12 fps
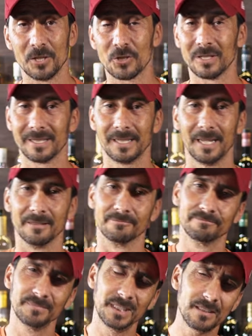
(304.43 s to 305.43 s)
mentioned again,
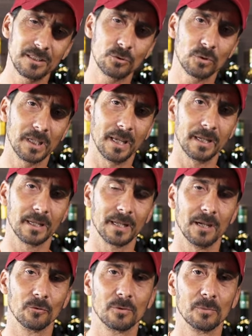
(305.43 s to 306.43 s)
easy to carry
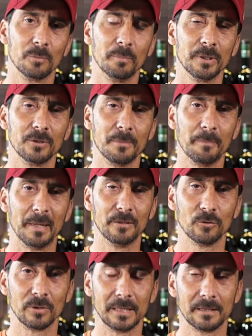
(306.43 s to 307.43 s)
around, but you depend
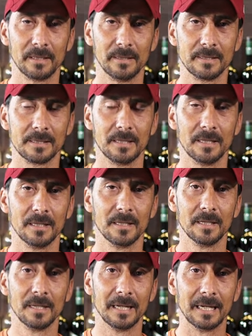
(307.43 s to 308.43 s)
on electricity,
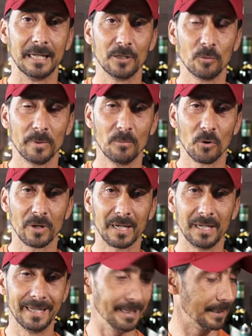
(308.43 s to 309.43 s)
a little bit more
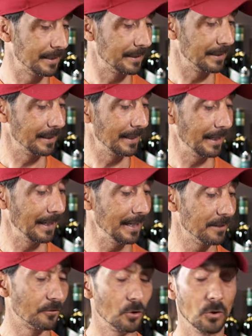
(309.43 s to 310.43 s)
cleaning,
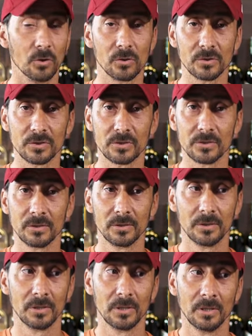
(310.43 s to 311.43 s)
and of course,
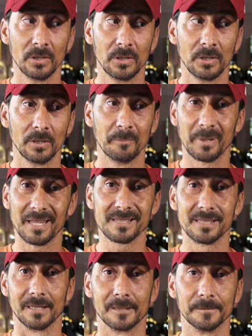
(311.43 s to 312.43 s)

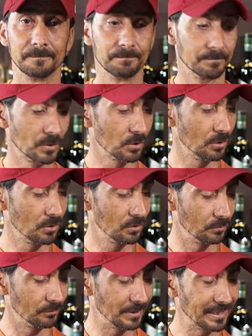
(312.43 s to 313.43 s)
plastic. So
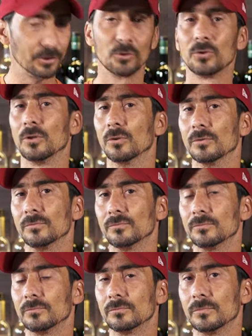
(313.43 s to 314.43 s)
I don't know,
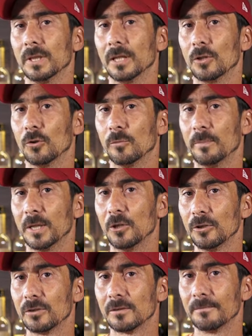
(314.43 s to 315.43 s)
it could be
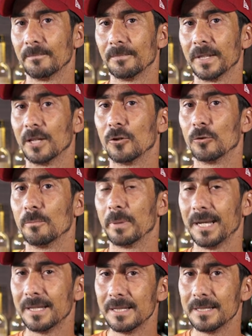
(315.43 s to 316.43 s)
good, it could
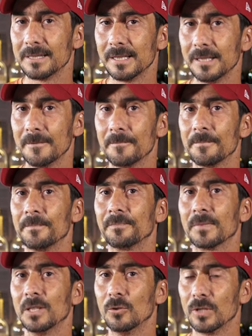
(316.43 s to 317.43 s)
break easy,
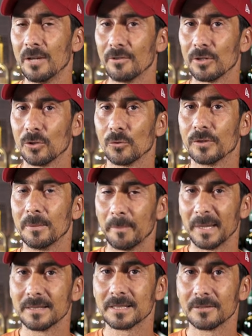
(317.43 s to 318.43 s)
you never know,
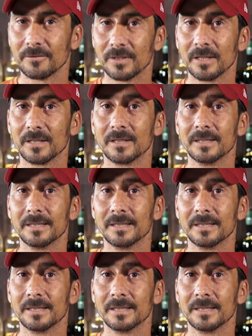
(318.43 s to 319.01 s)
depends of the